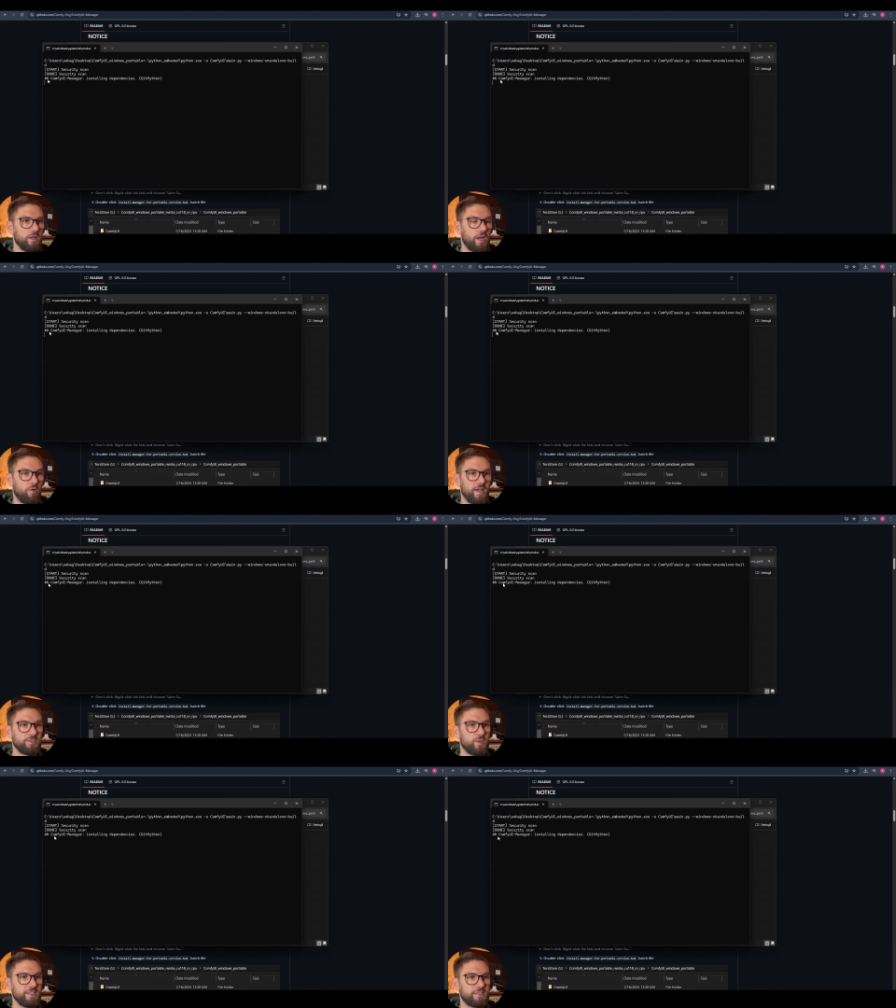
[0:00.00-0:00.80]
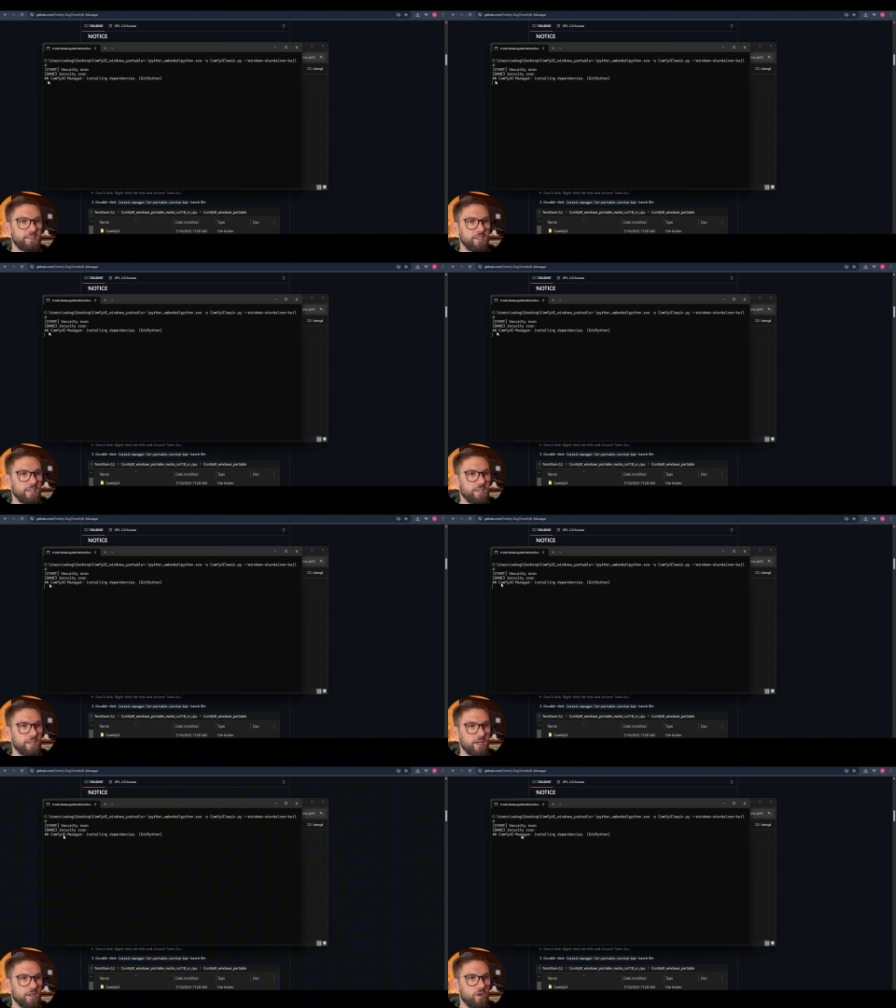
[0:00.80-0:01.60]
Now, as you can see
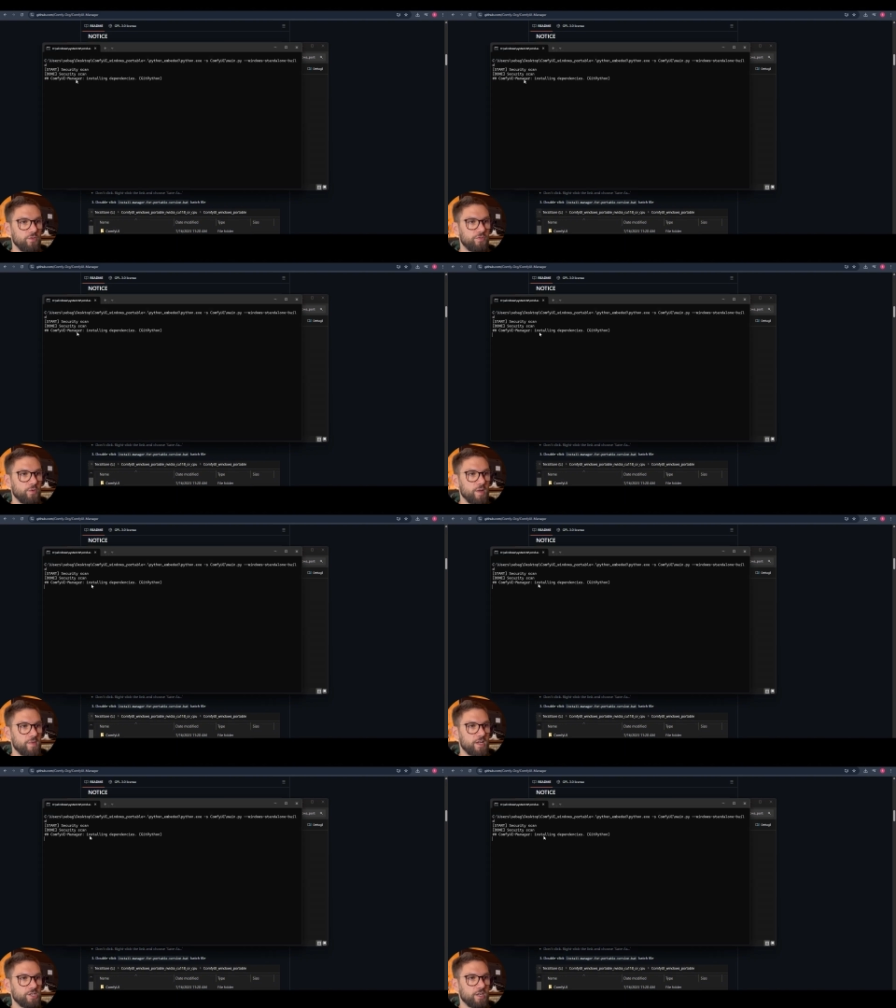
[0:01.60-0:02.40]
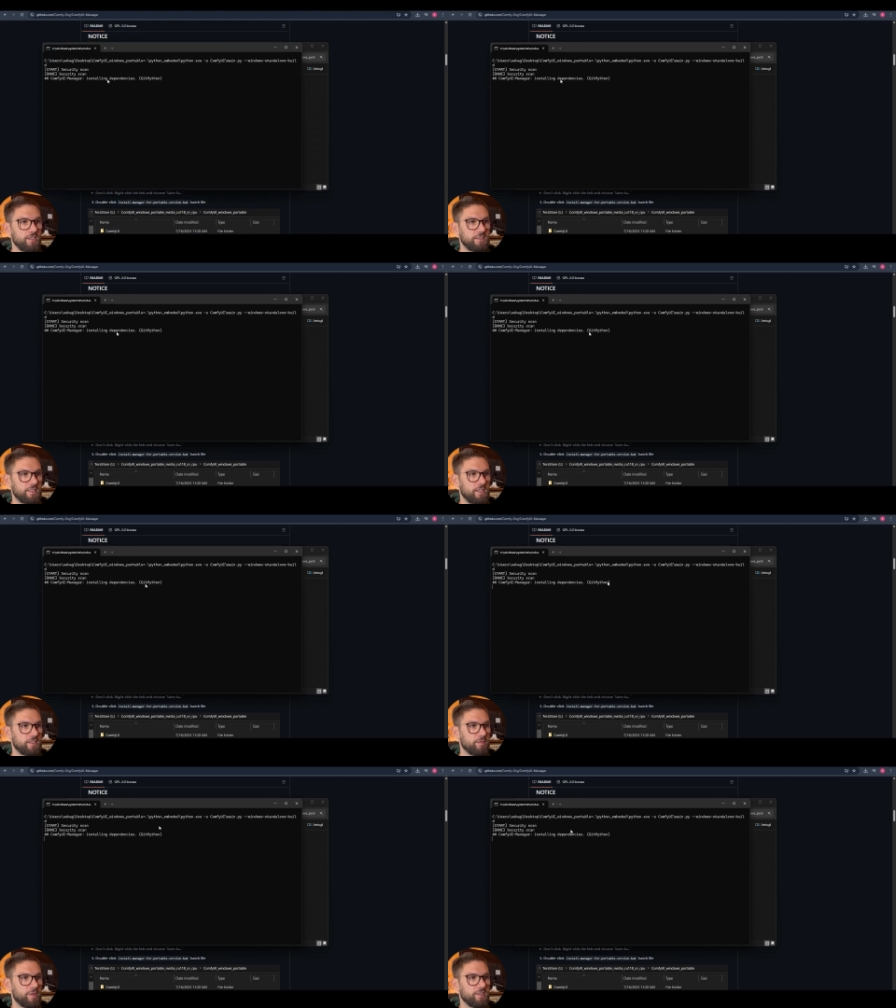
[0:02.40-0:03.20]
here, UI Manager
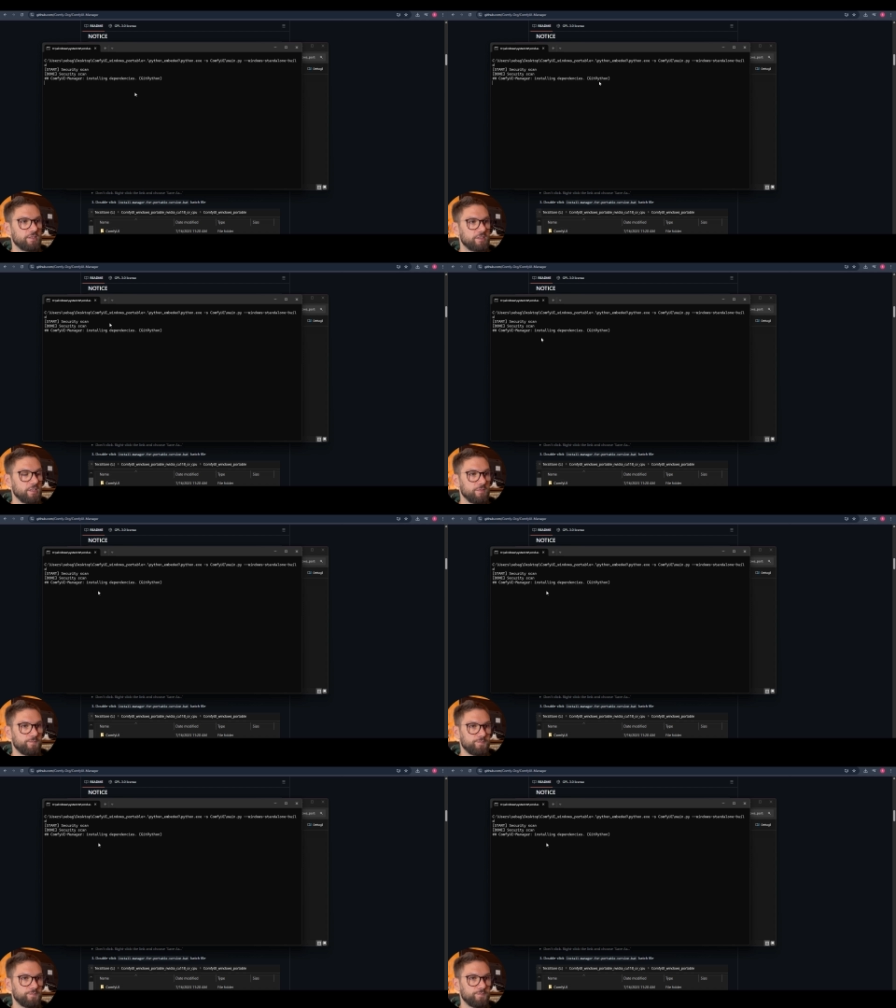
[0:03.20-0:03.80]
installing dependency.